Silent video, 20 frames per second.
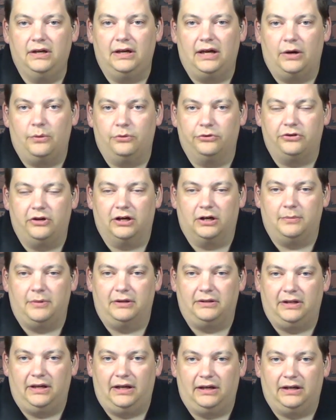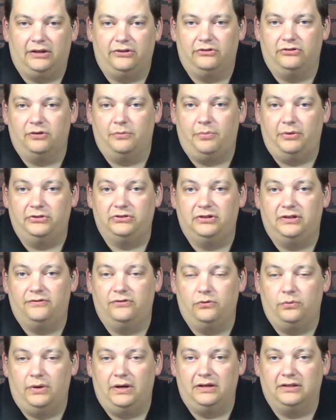And we'll talk about that because there's a bunch of
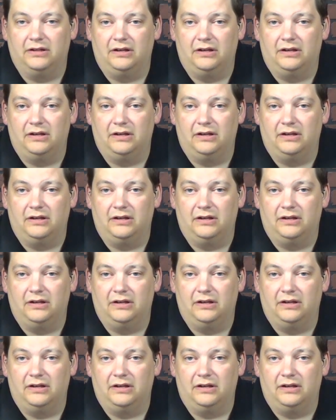different ways.